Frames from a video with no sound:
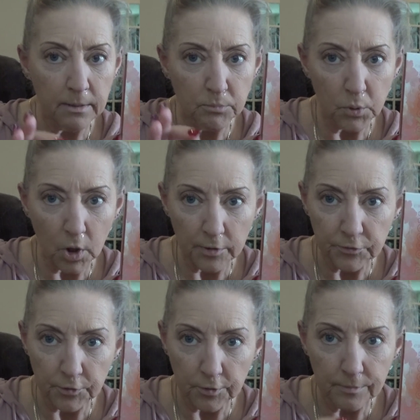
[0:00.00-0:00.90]

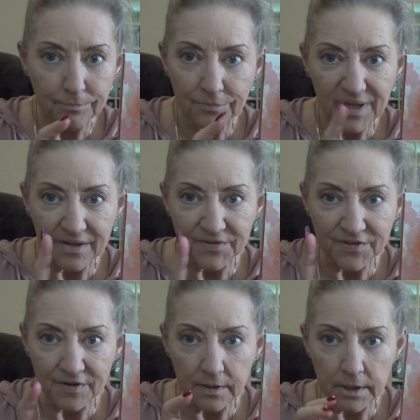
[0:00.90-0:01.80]
bronzer. It's
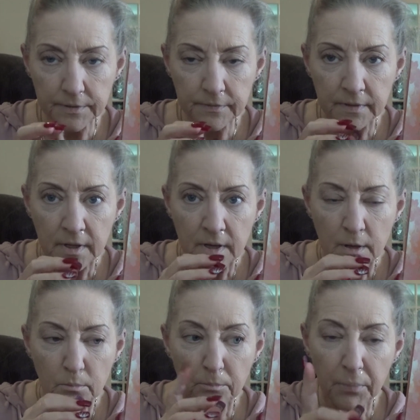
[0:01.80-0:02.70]
not.
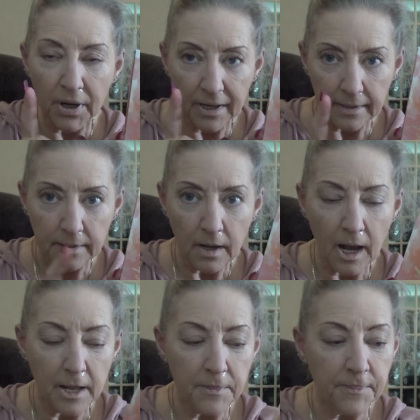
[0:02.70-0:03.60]
But
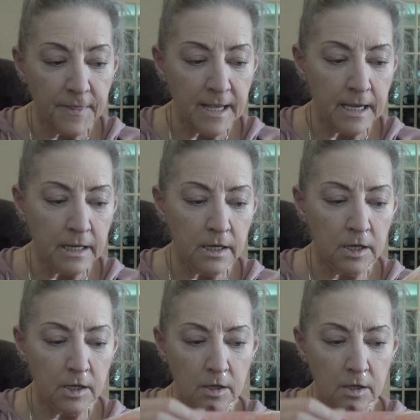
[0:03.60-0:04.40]
I think,